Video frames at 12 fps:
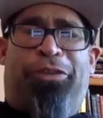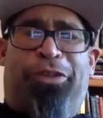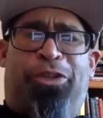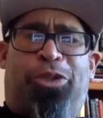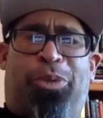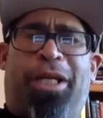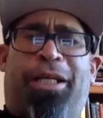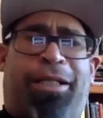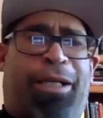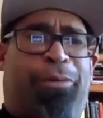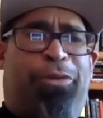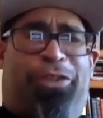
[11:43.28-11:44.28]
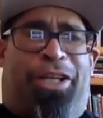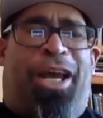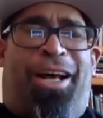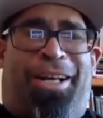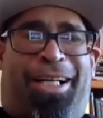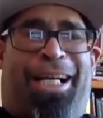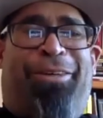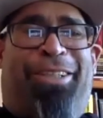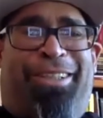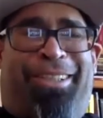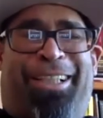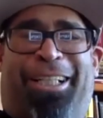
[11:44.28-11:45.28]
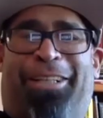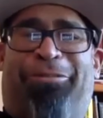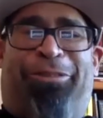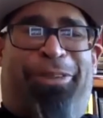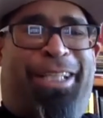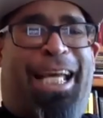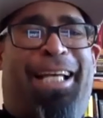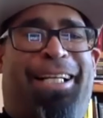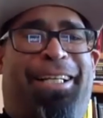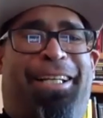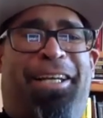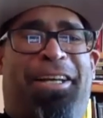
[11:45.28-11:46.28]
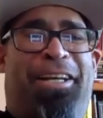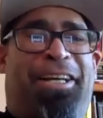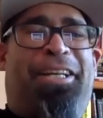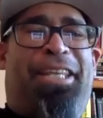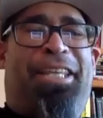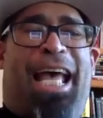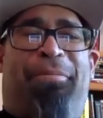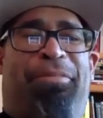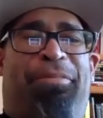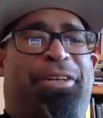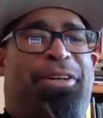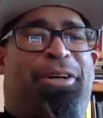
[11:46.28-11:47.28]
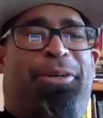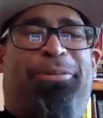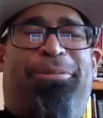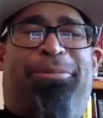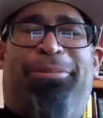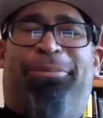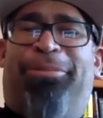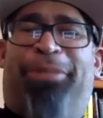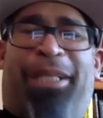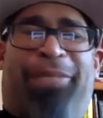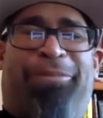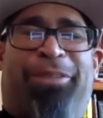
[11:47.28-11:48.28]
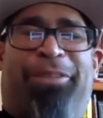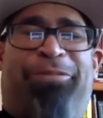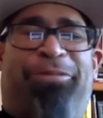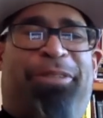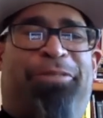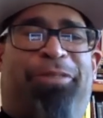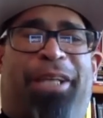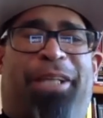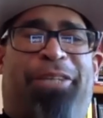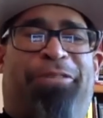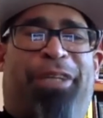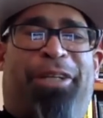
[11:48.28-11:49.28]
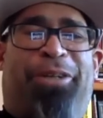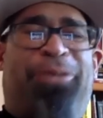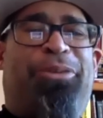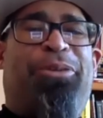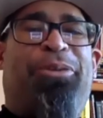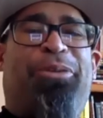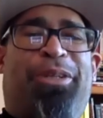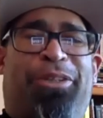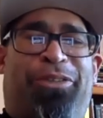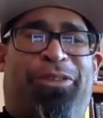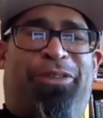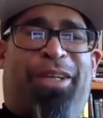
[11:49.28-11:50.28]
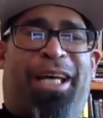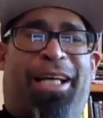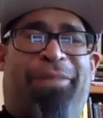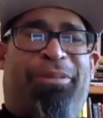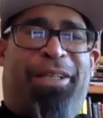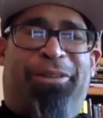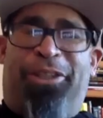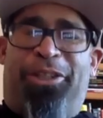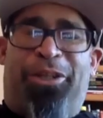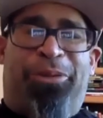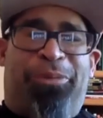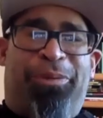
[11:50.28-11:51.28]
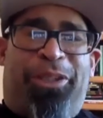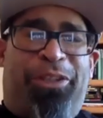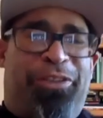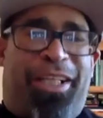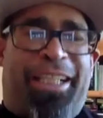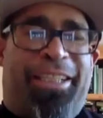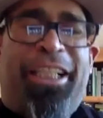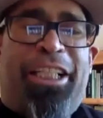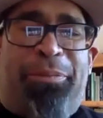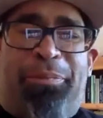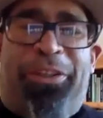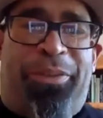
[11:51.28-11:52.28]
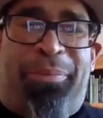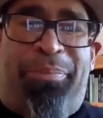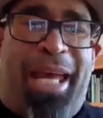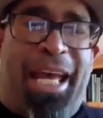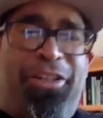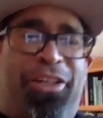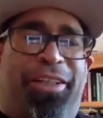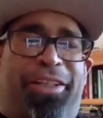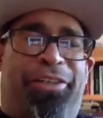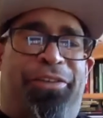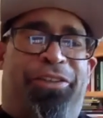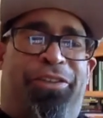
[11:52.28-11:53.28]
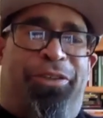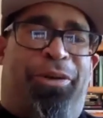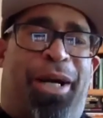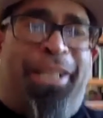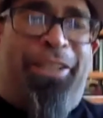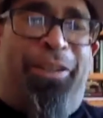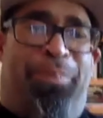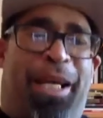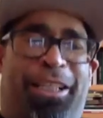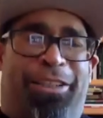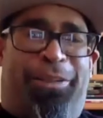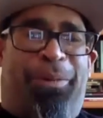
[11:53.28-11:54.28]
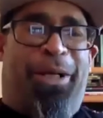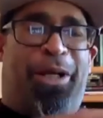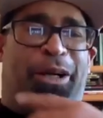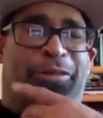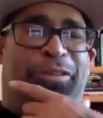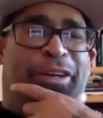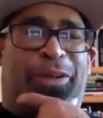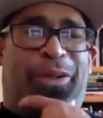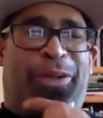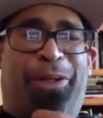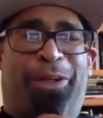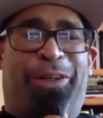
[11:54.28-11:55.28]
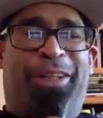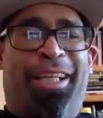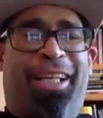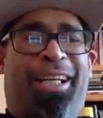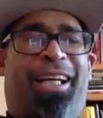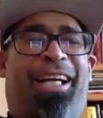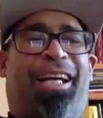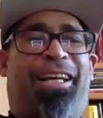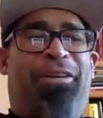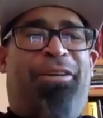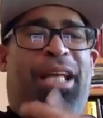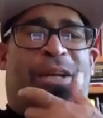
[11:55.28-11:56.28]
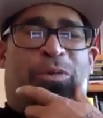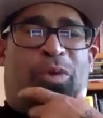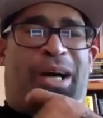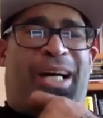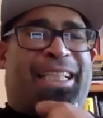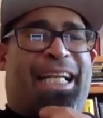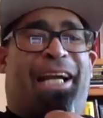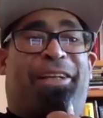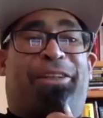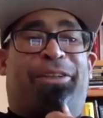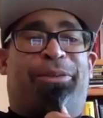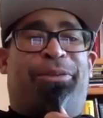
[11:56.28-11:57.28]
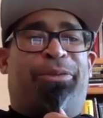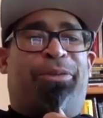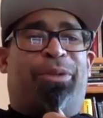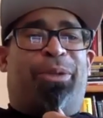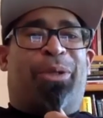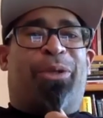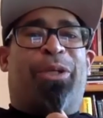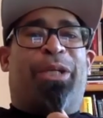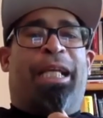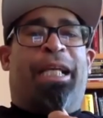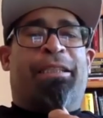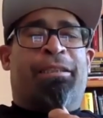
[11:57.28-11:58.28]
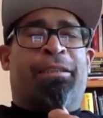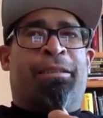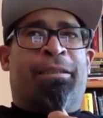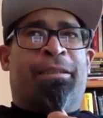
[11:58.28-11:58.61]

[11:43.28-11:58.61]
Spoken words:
the trick. I was young. I was looking for that, you know, if I go do this, I he's going to teach me some magic because he's the greatest bass player I've ever heard. And walked out of there learning